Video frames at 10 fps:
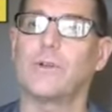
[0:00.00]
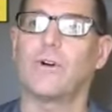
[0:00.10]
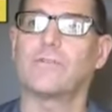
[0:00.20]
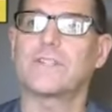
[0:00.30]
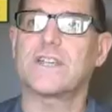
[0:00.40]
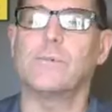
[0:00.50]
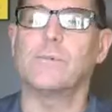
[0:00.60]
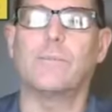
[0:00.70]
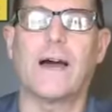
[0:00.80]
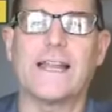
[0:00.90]
but over time
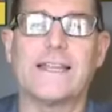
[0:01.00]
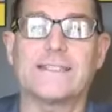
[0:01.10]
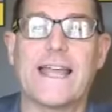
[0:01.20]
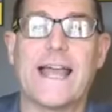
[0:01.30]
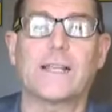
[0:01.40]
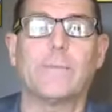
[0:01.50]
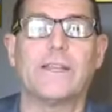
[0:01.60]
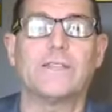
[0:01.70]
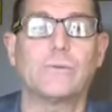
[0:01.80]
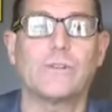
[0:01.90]
your body gets
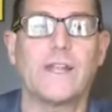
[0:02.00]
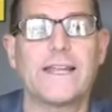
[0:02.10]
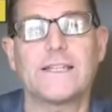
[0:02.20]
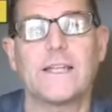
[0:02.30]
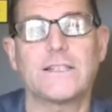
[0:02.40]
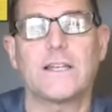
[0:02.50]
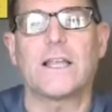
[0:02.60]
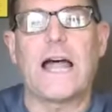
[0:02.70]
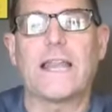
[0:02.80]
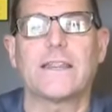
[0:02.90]
acclimated to it like it does in a
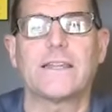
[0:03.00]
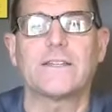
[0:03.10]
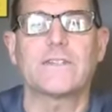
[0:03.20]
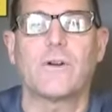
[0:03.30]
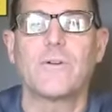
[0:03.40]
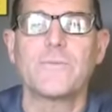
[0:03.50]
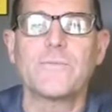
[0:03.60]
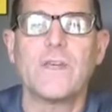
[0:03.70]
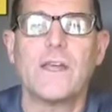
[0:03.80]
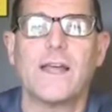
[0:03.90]
lot of things. So
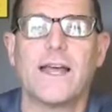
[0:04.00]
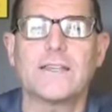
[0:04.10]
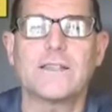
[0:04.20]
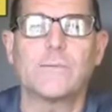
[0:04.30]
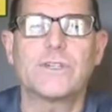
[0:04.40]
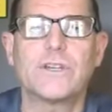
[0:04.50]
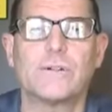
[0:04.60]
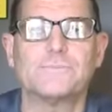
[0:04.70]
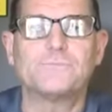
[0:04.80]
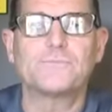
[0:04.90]
that's number two.